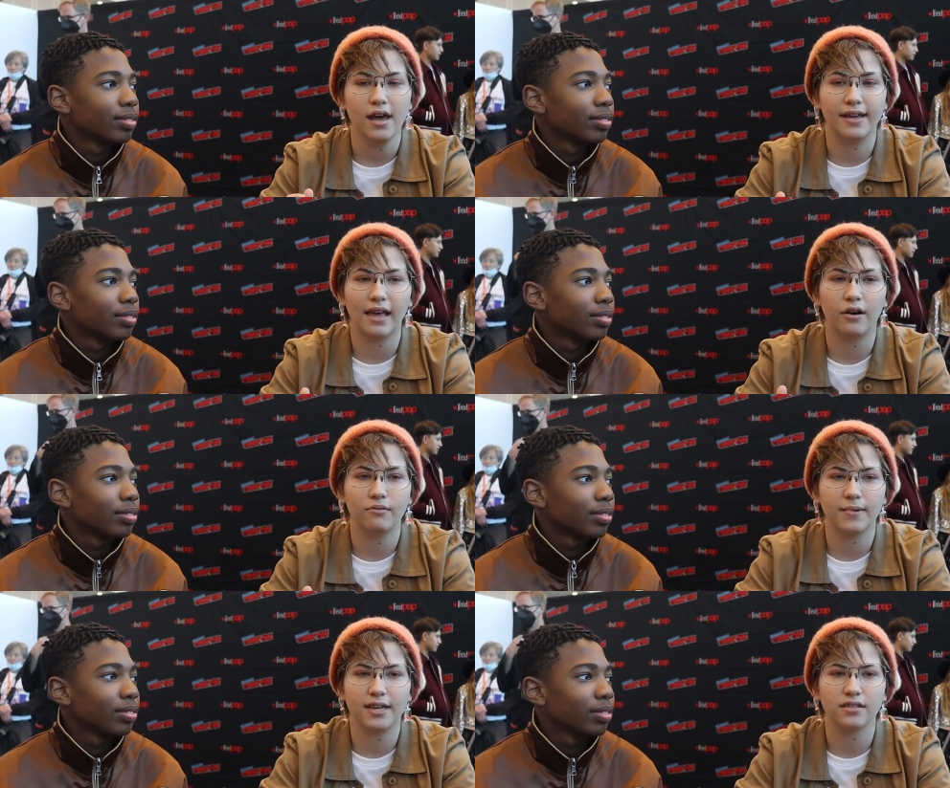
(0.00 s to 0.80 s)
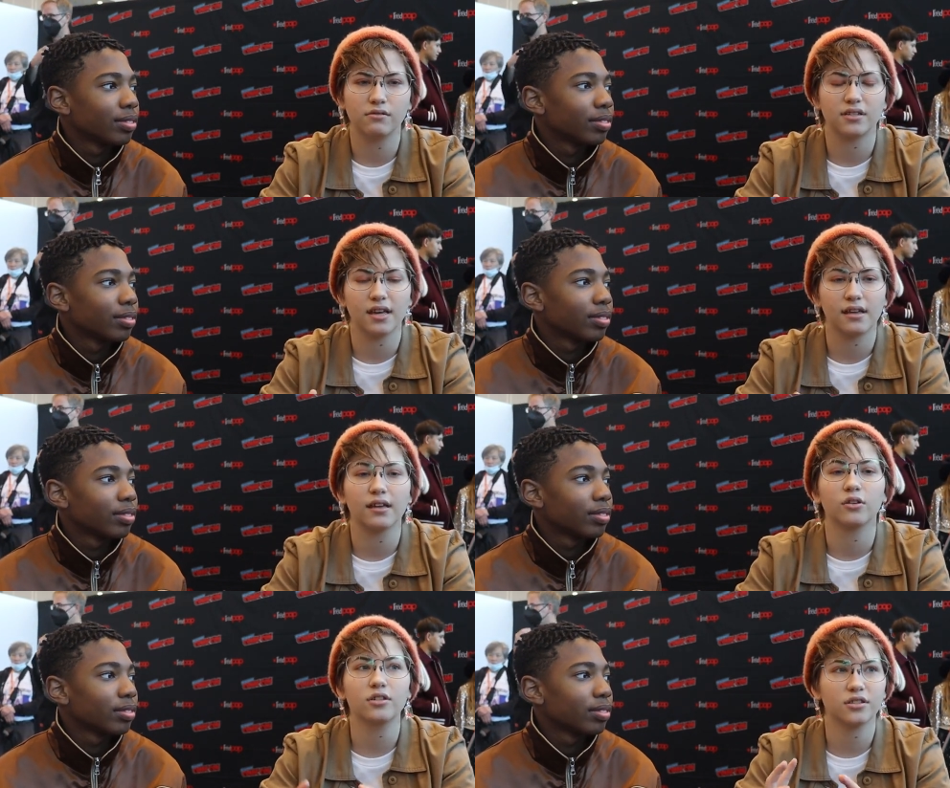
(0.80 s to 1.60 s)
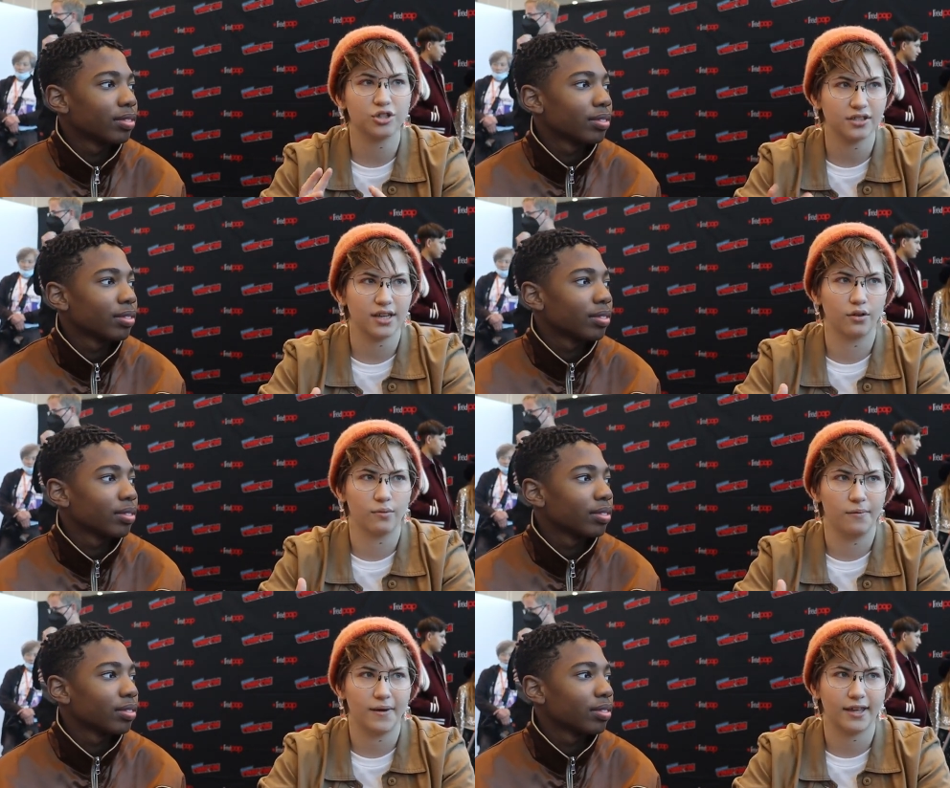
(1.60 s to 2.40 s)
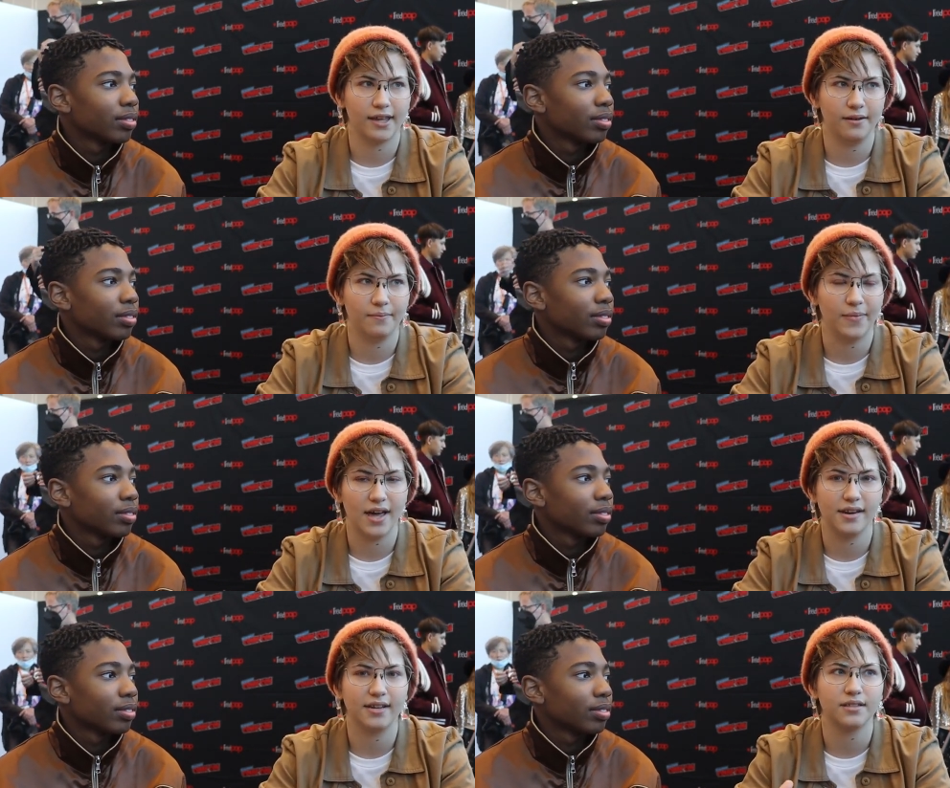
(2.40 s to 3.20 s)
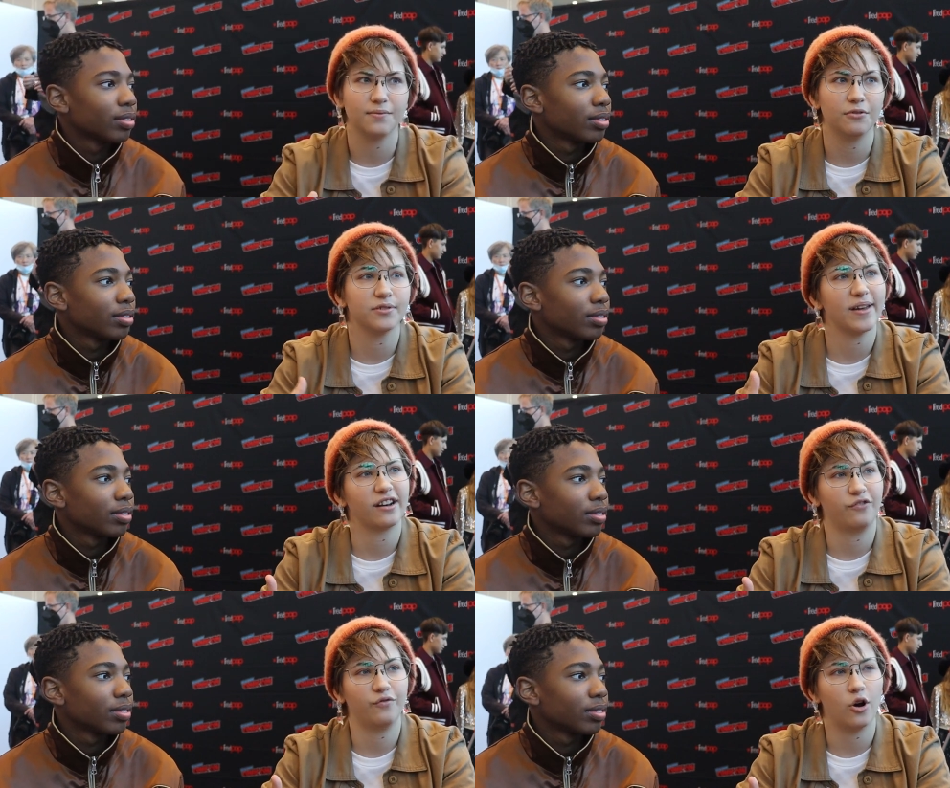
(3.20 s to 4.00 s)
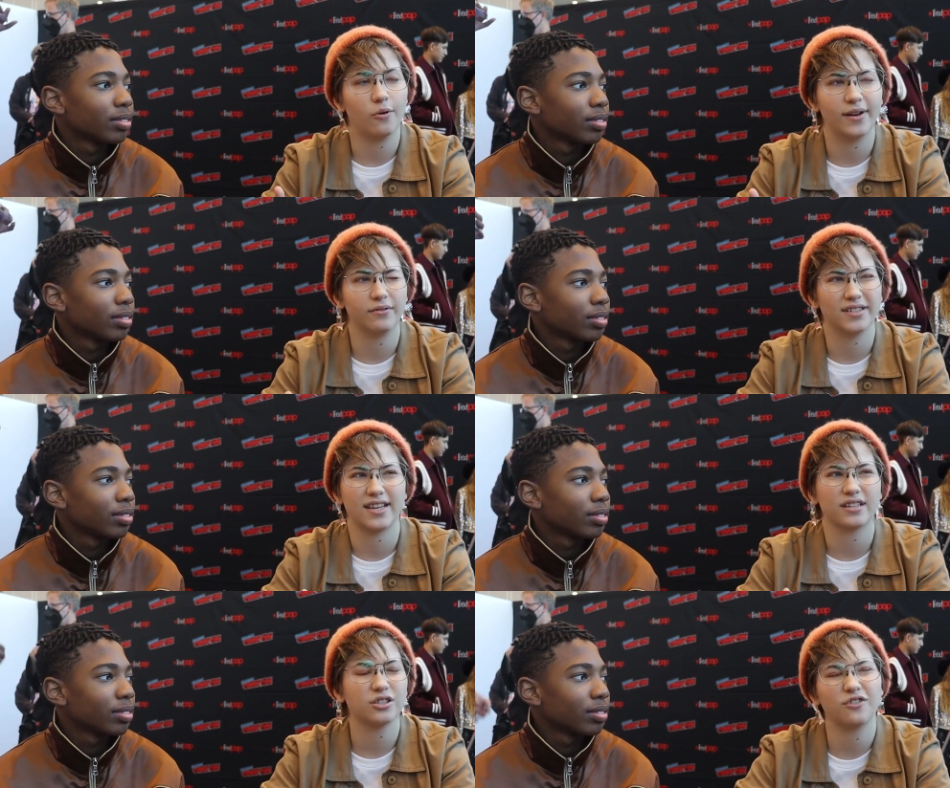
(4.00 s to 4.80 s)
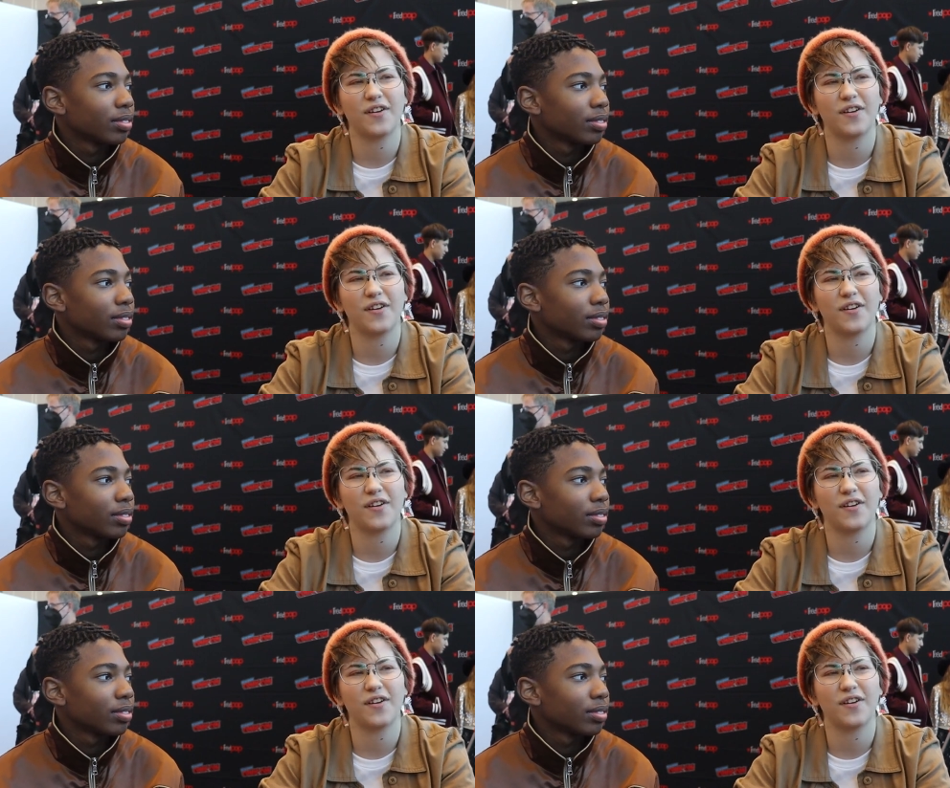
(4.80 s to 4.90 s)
Speaker 1: And that would be, so it's like, it looks just like a normal bucket, but it's, it was made out of foam, and it was like so.